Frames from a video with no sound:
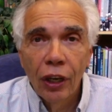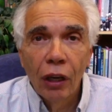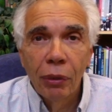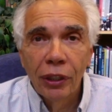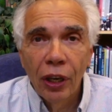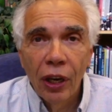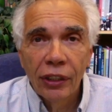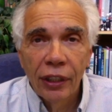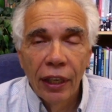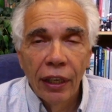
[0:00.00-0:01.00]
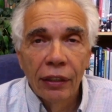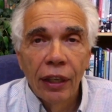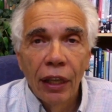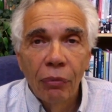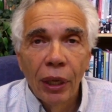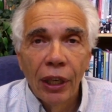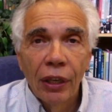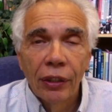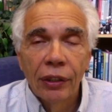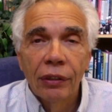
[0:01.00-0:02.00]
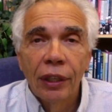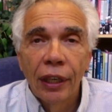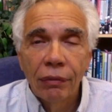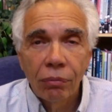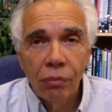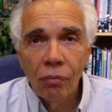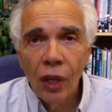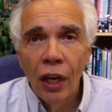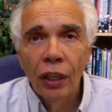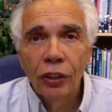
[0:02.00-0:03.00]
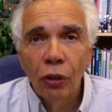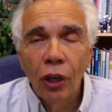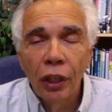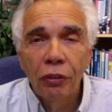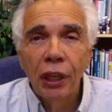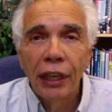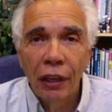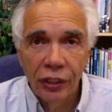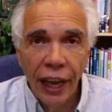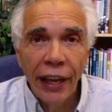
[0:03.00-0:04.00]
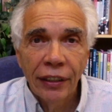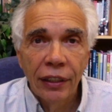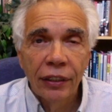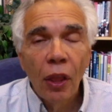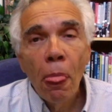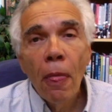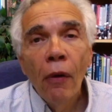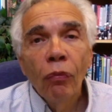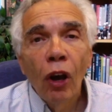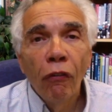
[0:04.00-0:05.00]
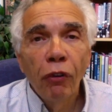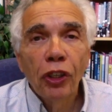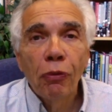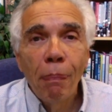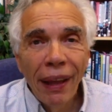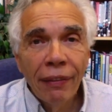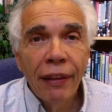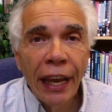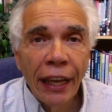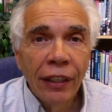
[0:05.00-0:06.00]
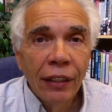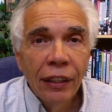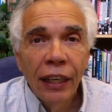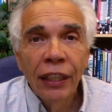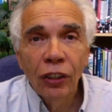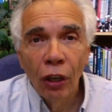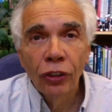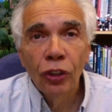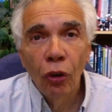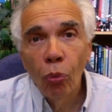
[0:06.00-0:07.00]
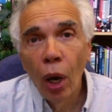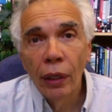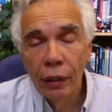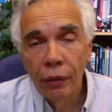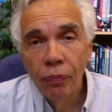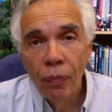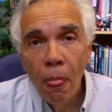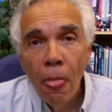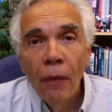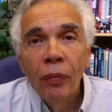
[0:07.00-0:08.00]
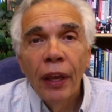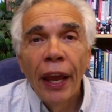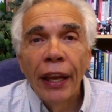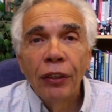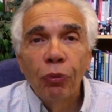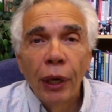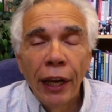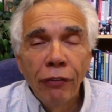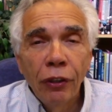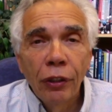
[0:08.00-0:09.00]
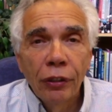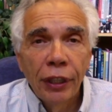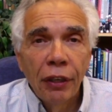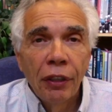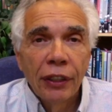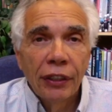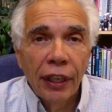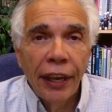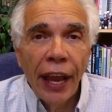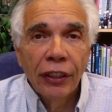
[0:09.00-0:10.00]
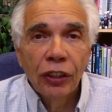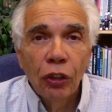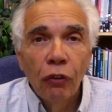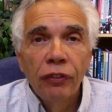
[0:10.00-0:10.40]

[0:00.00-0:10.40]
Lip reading: carbon dioxide and many other so-called greenhouse gases, of which methane is also one. And whenever there is a gas stove